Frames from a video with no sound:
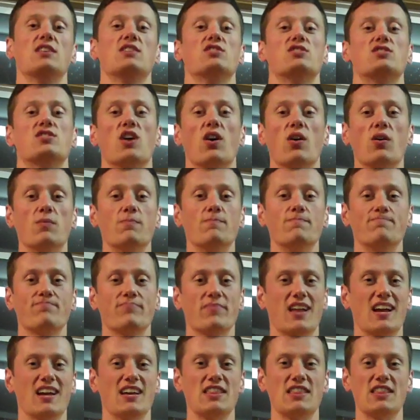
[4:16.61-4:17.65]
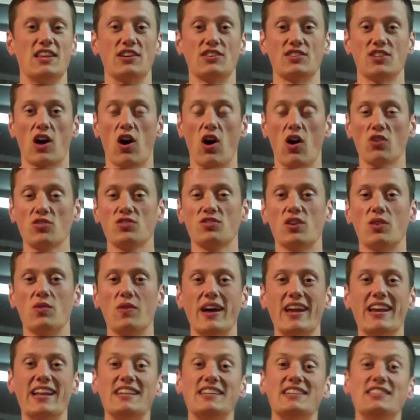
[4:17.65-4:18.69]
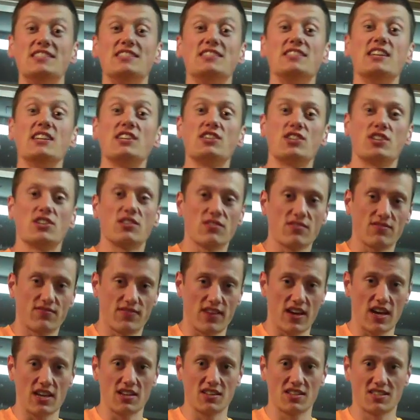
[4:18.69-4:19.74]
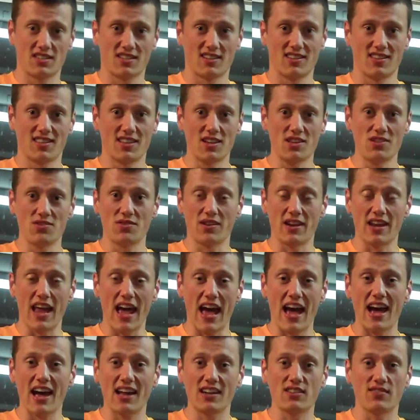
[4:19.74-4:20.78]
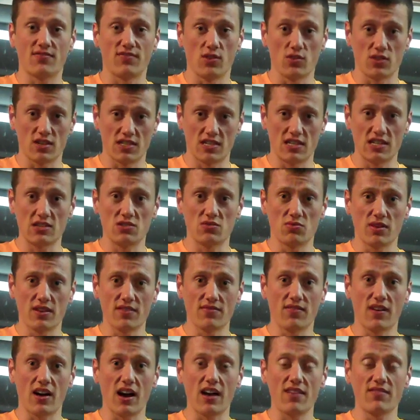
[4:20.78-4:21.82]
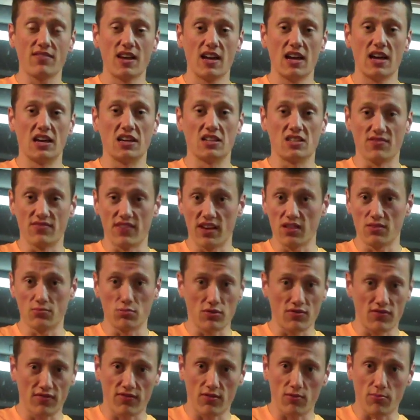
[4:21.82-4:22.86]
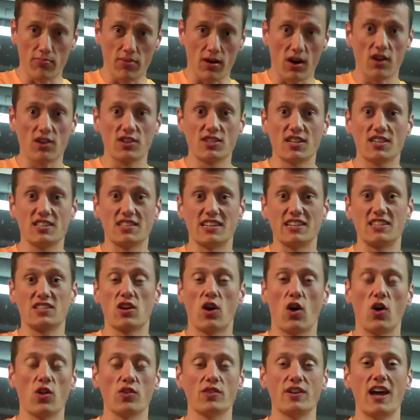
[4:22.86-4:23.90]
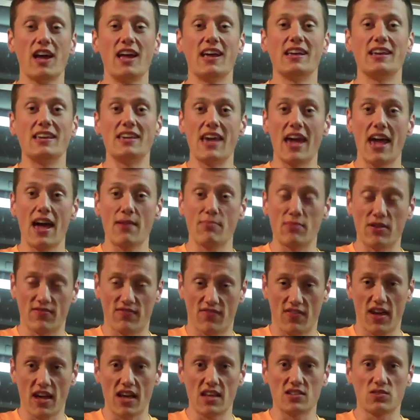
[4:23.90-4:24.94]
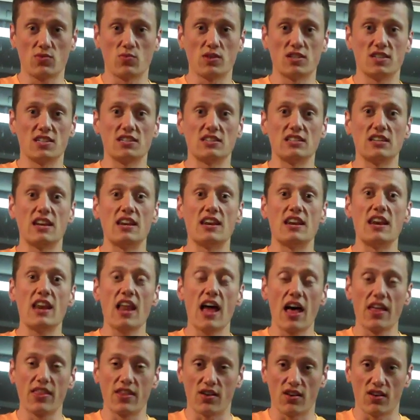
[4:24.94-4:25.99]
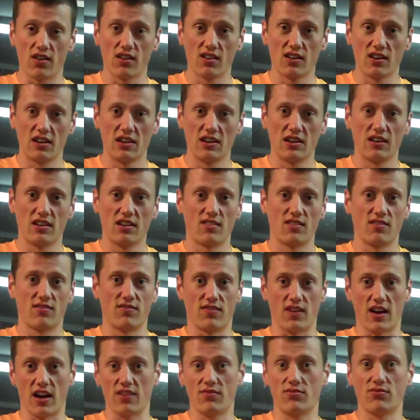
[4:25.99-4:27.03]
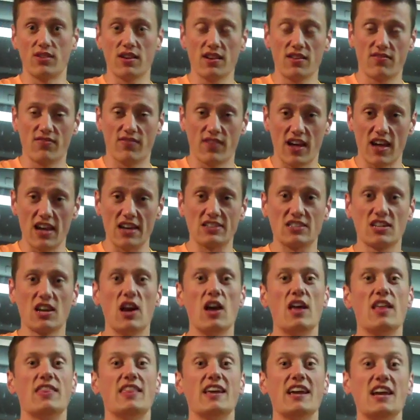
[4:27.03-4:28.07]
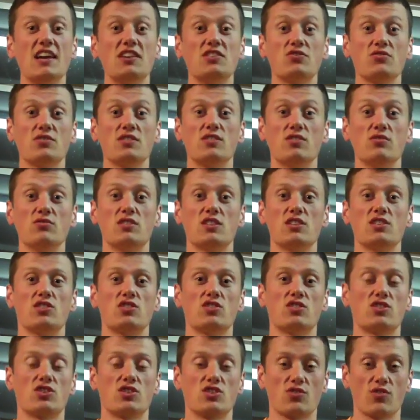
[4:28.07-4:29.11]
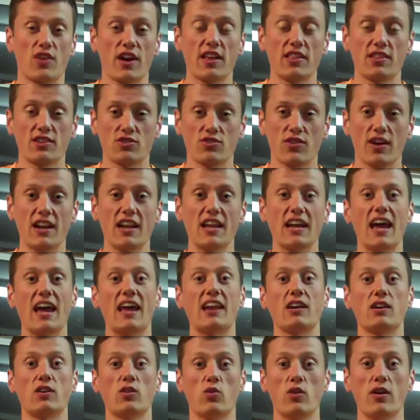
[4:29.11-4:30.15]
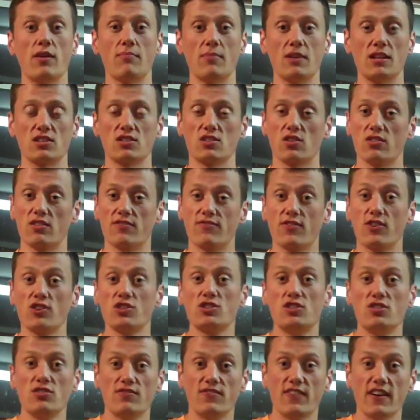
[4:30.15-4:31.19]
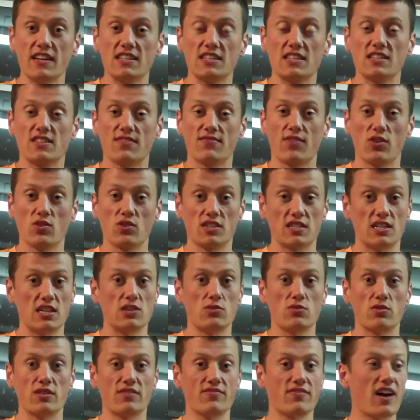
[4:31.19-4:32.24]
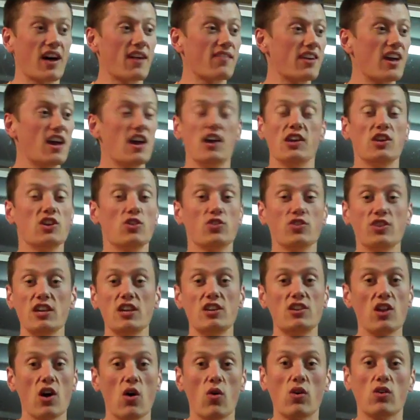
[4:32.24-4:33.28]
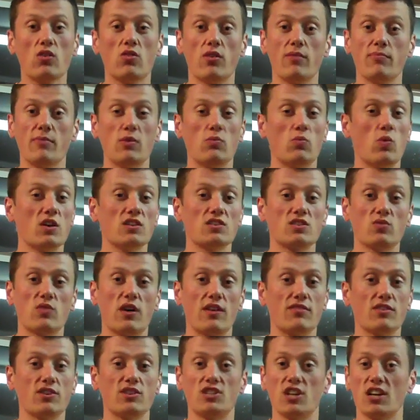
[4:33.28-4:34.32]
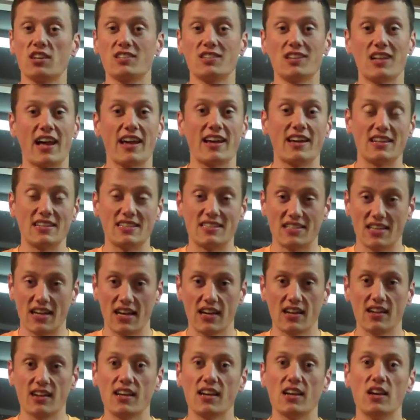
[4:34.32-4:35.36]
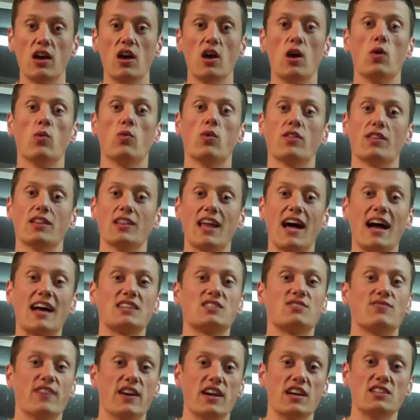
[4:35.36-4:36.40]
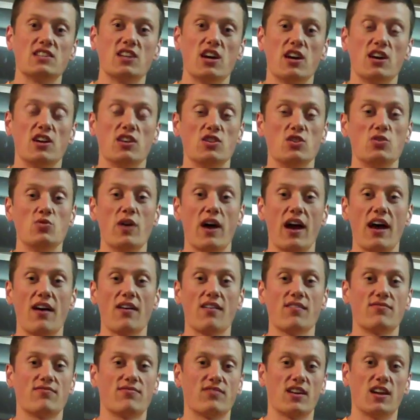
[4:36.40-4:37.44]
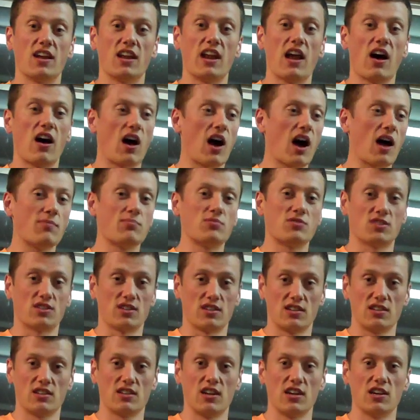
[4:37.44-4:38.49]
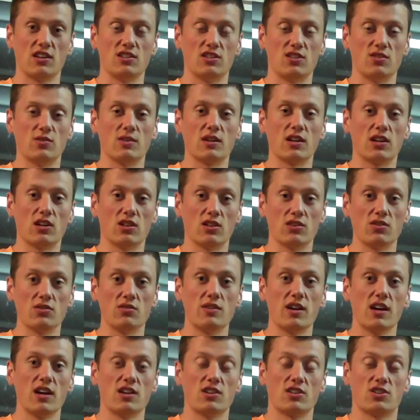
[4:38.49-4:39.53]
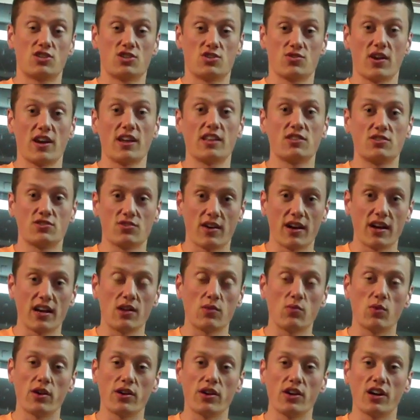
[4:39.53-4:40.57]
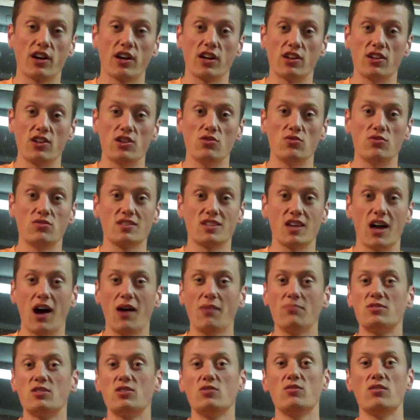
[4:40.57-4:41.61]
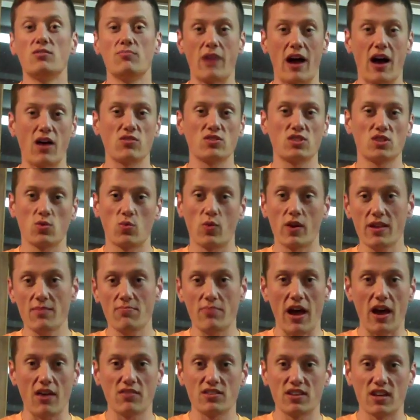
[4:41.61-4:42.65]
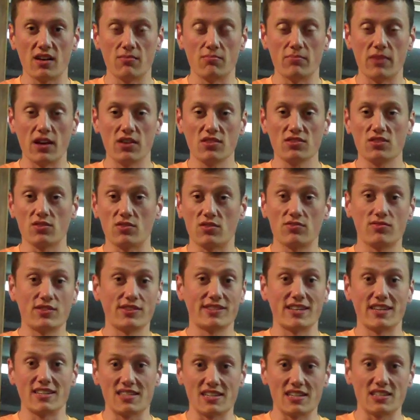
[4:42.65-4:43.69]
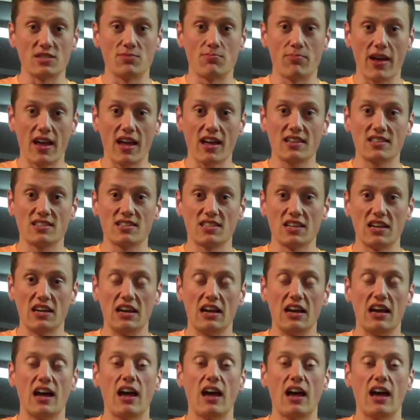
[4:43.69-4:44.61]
So, there's also an additional phase that you can add to Focus T25. It's available for purchase. It's called Gamma Phase, which is another 5-week phase that introduces strength training and equipment. So the first 2 phases of Focus T25, you'll need no equipment whatsoever, just like Insanity. Well, the last phase, you have an option to include strength training, where you're going to use up to about 20-pound dumbbells or resistance bands.